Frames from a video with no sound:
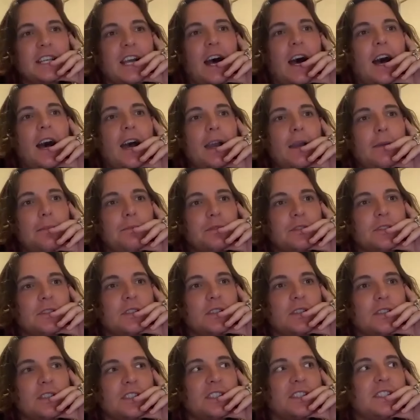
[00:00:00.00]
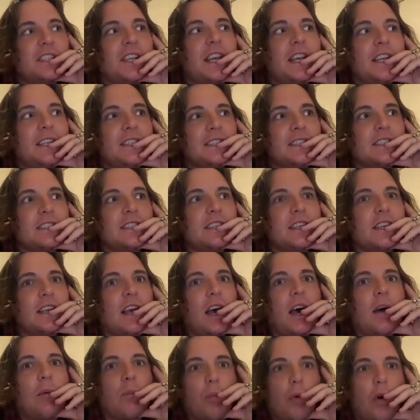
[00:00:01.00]
time to sit
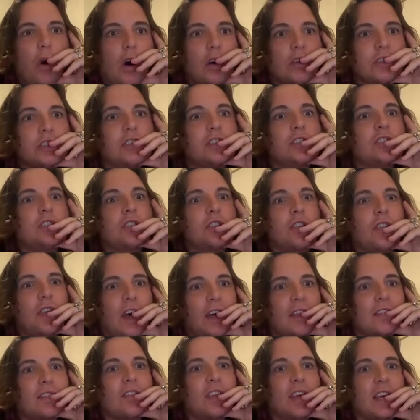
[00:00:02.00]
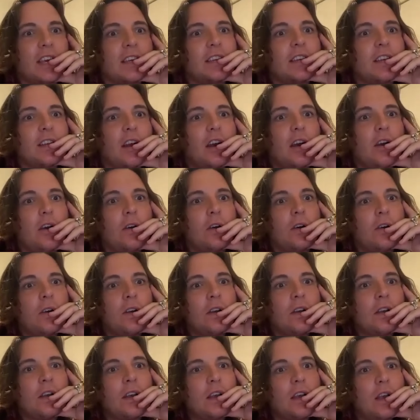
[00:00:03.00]
and watch that thing, you know,
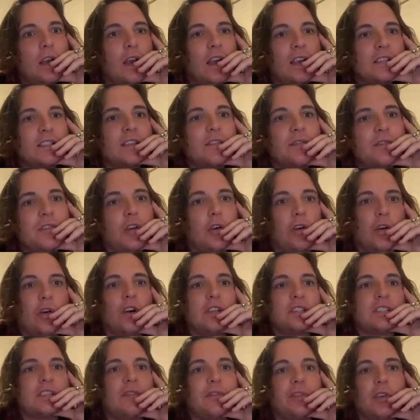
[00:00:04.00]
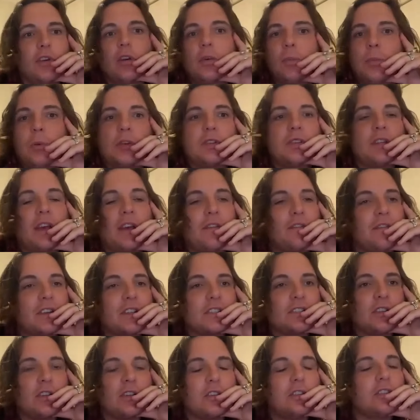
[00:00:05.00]
as if you're putting
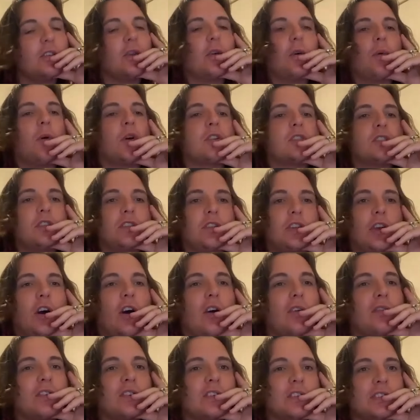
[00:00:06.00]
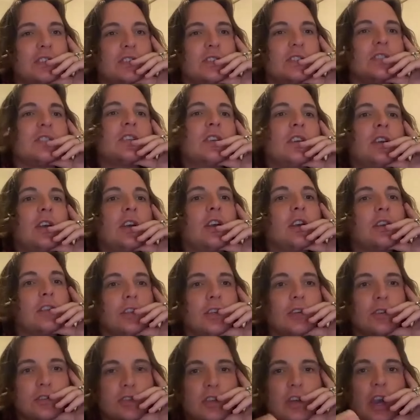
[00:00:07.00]
Netflix on and you're watching The Office.
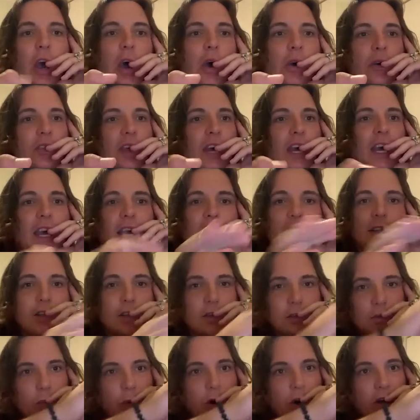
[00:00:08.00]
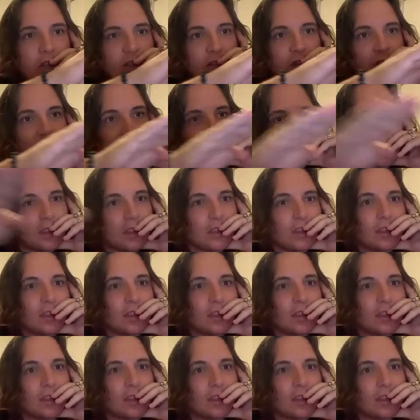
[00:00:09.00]
You'd go there and you'd watch